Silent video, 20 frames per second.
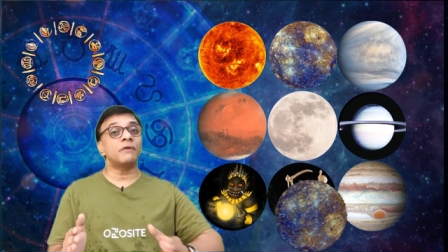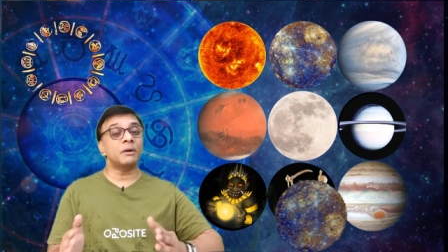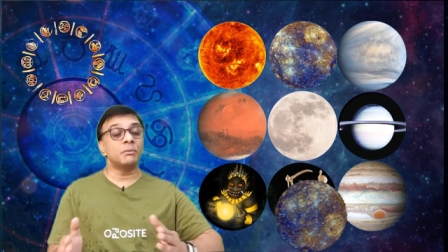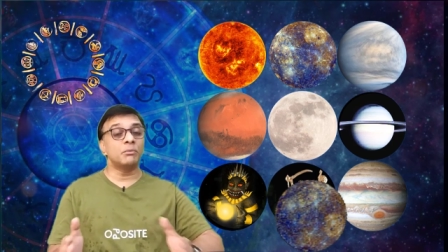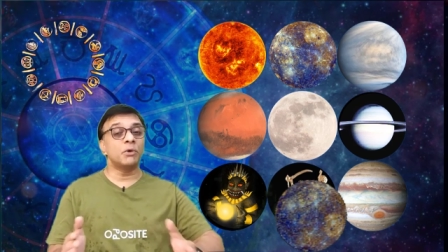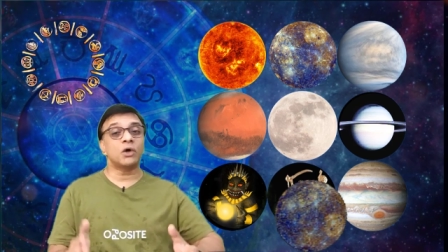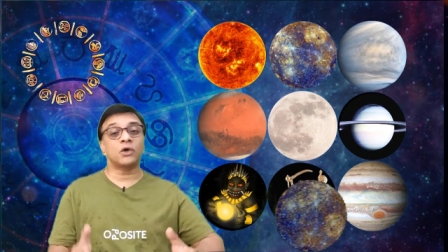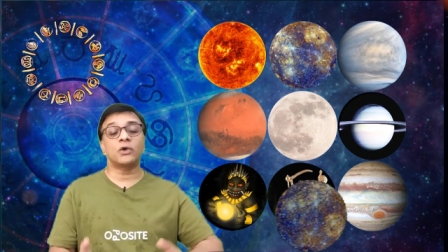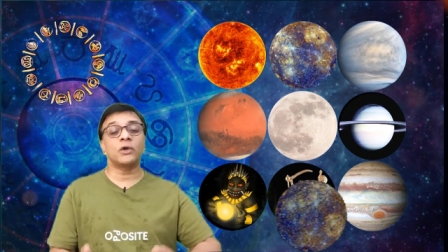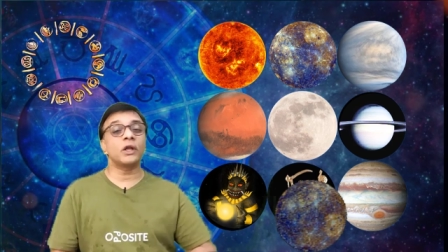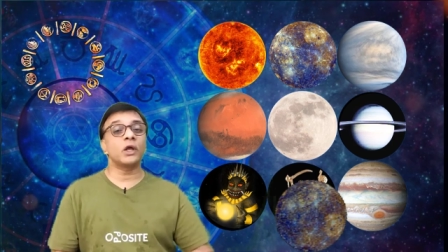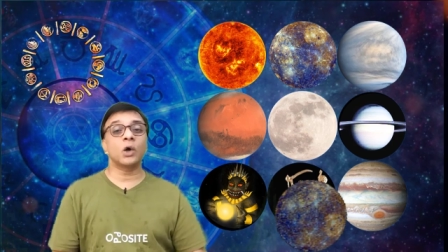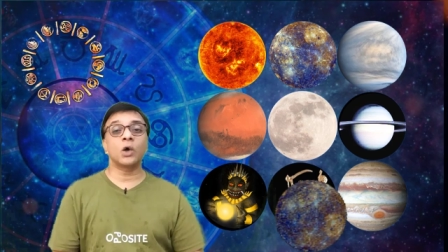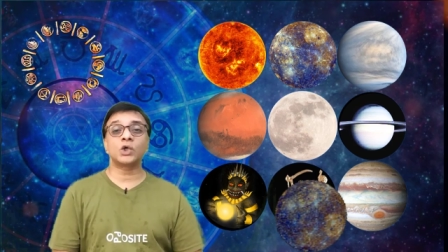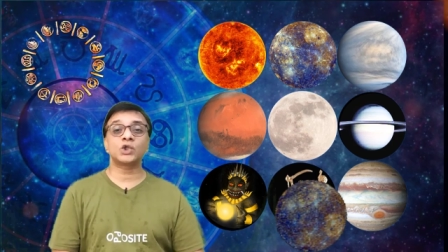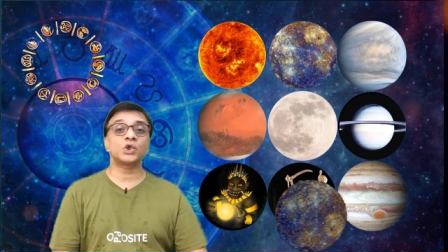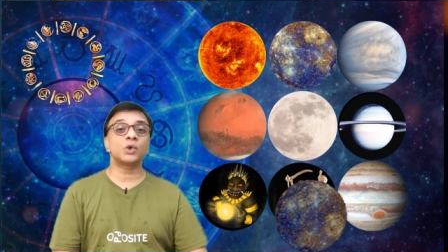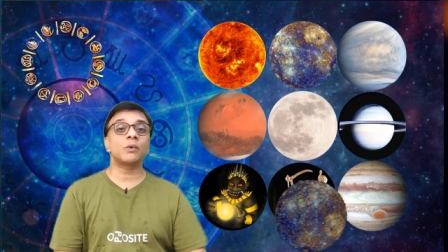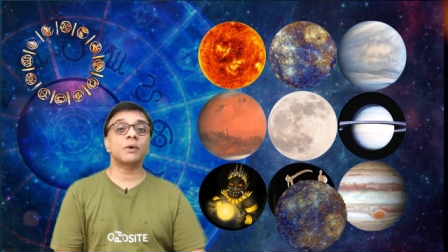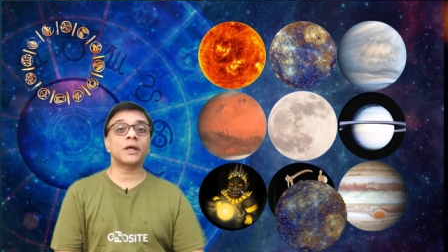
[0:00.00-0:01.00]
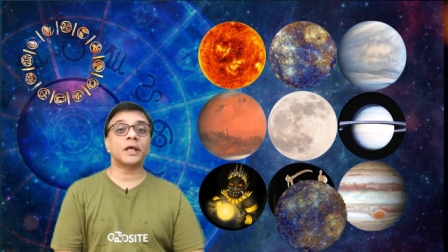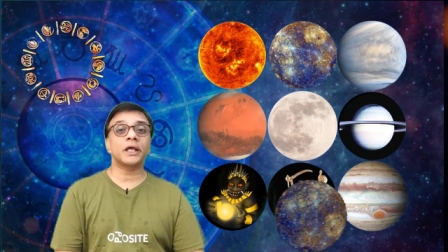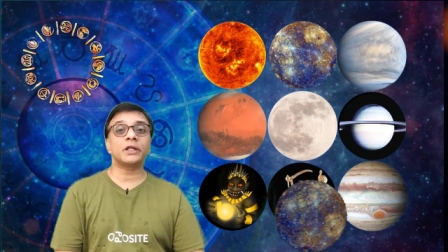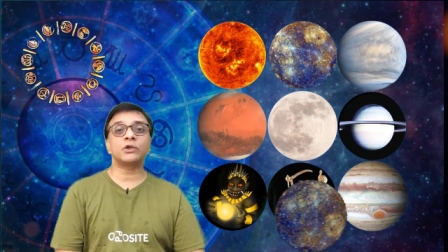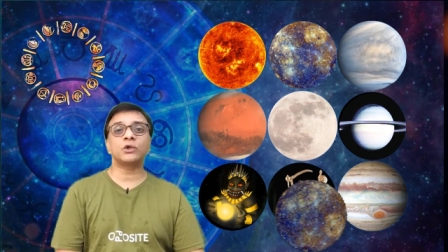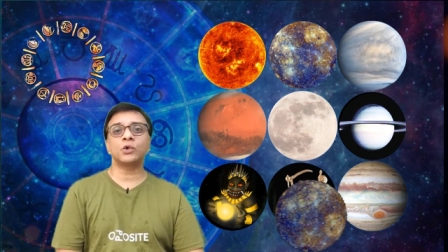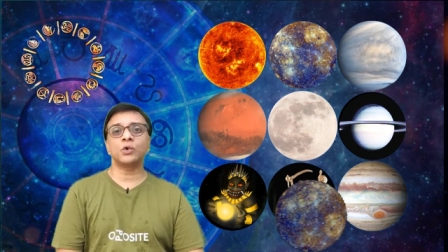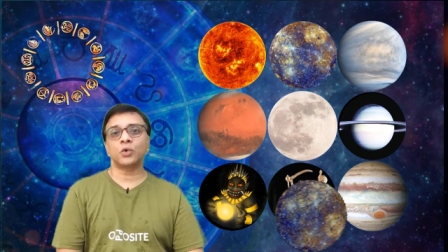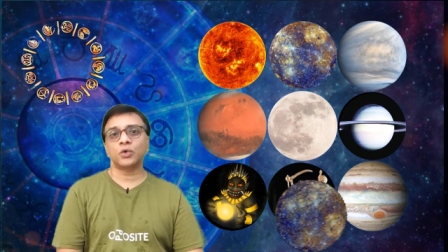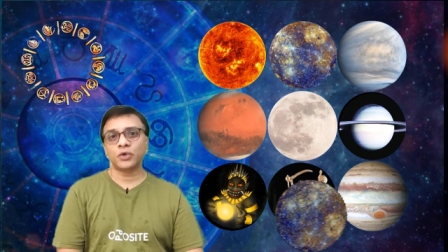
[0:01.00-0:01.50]
when Mercury goes over
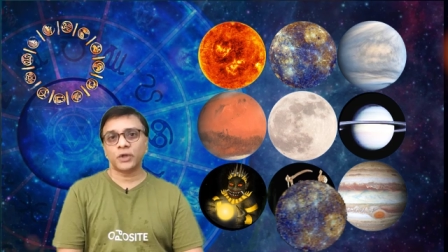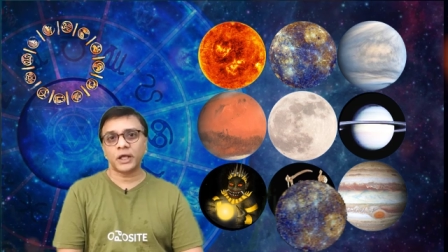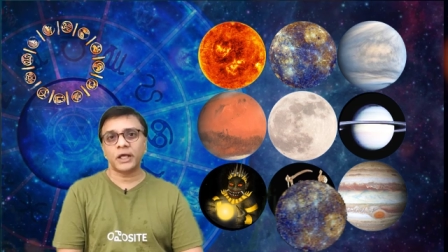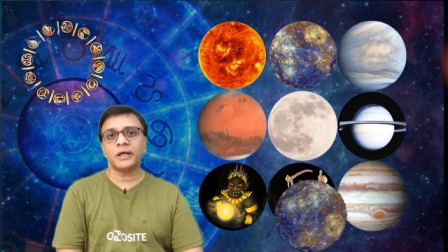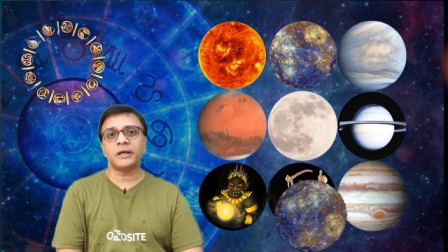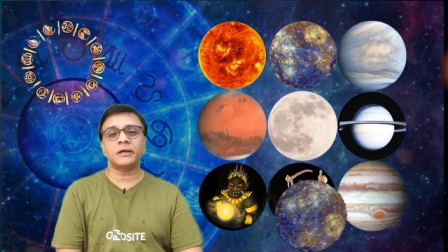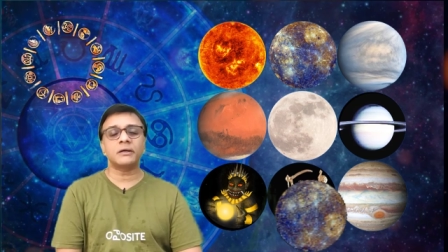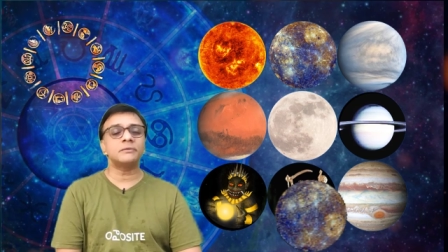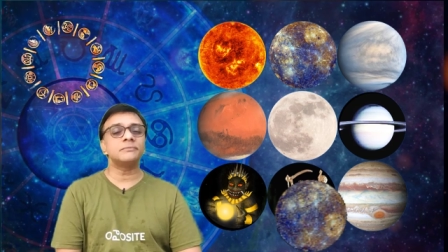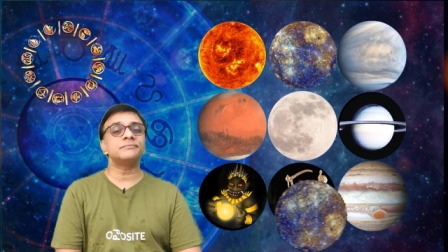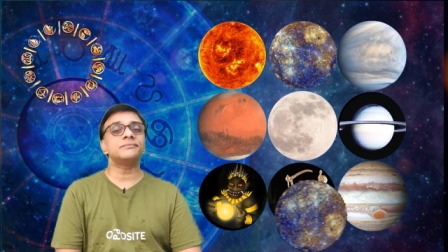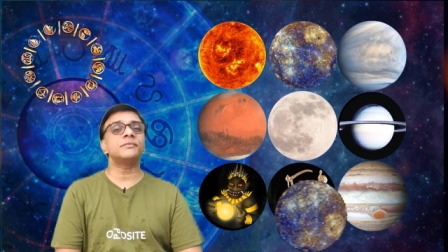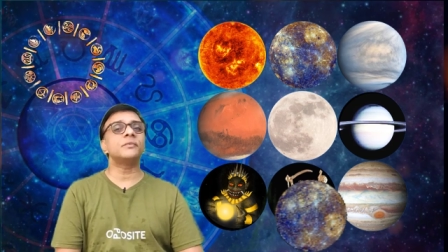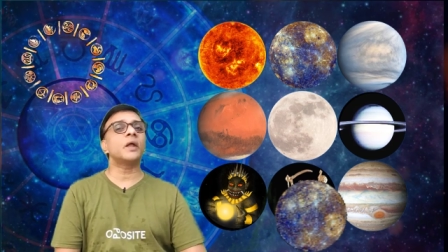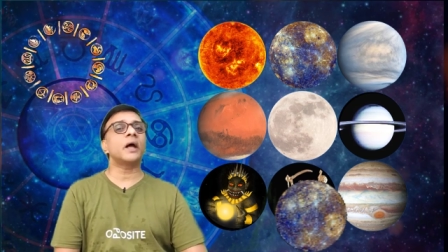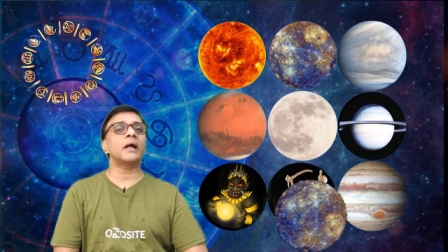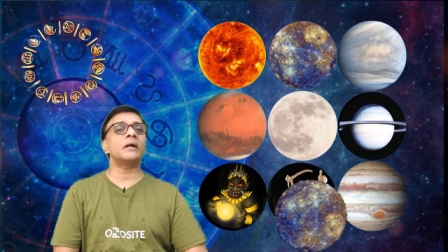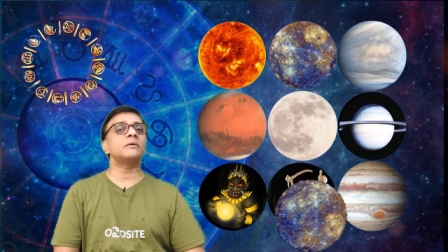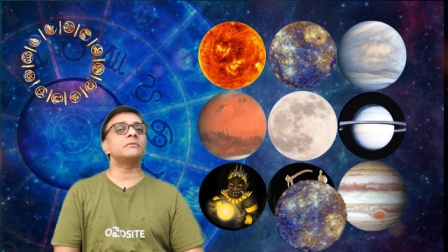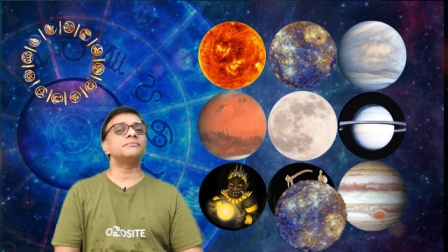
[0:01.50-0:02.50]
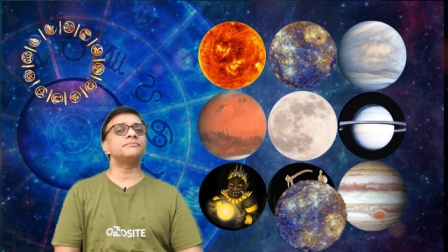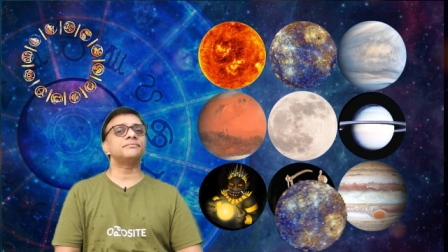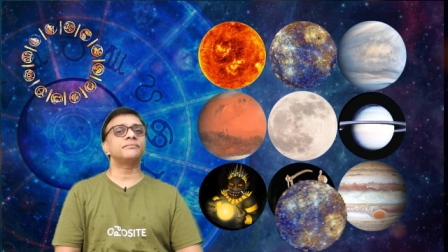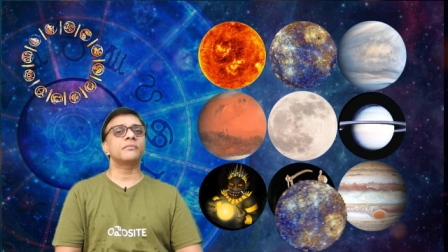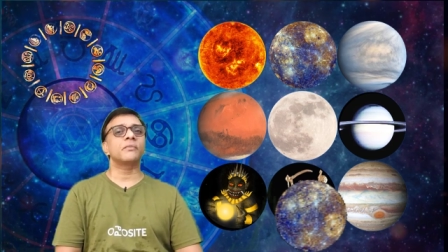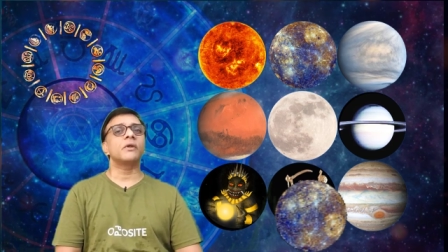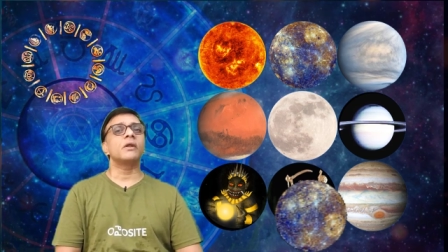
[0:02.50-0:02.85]
Ketu, you think that